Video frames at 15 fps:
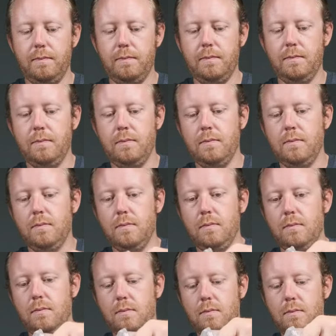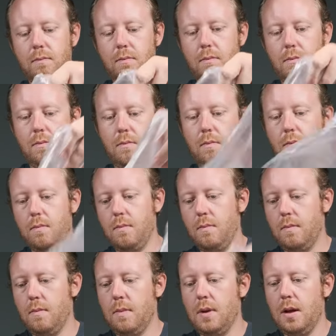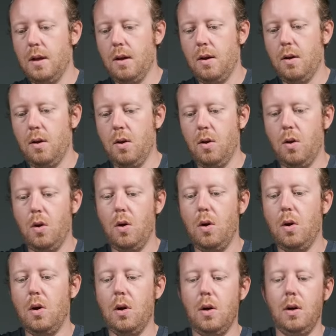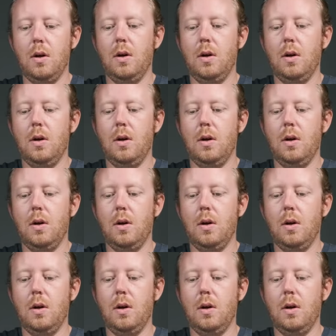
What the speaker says: Nobody speaks.